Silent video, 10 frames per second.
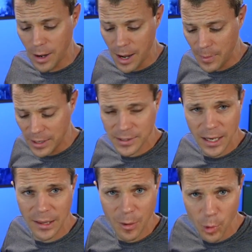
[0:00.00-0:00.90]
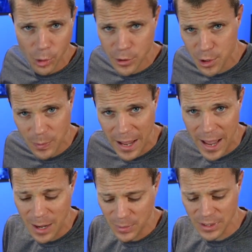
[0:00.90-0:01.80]
I'm not saying that rollers are
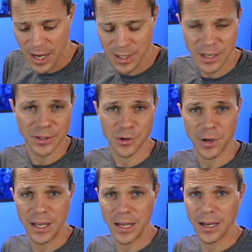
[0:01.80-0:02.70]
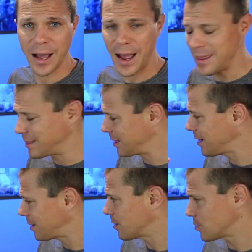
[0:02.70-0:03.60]
bad and massage guns are king. I
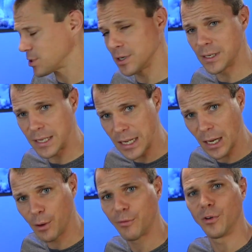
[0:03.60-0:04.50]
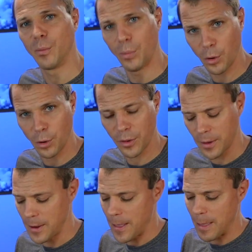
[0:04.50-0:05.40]
think there's a need for both.
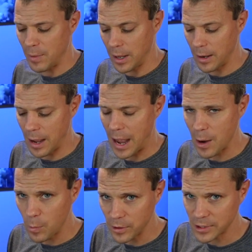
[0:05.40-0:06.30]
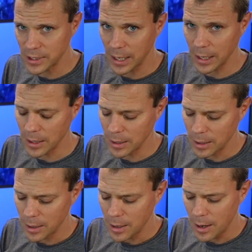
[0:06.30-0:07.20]
But I will say
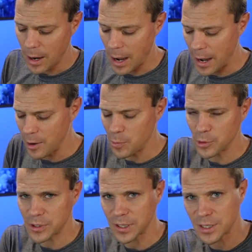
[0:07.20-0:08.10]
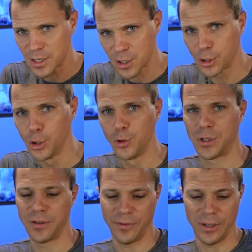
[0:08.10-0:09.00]
I almost
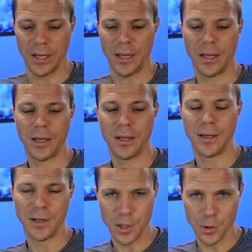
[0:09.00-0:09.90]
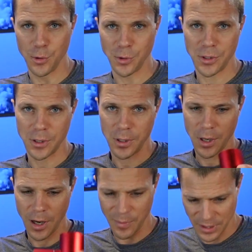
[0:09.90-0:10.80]
exclusively use
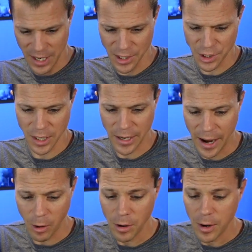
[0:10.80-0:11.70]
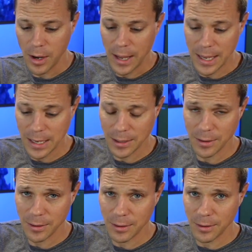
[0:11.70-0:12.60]
a massage gun now.
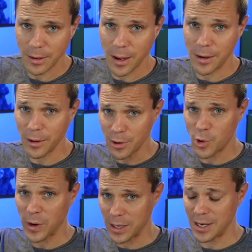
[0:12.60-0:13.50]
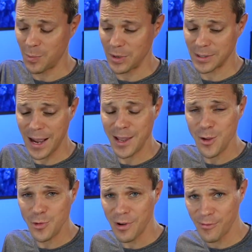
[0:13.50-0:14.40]
And Another quick tip is I
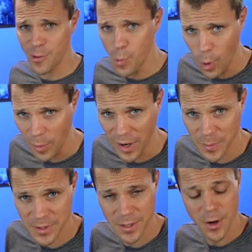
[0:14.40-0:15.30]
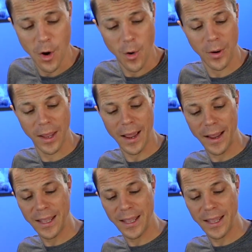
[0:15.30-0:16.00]
use it for warm-ups, okay? I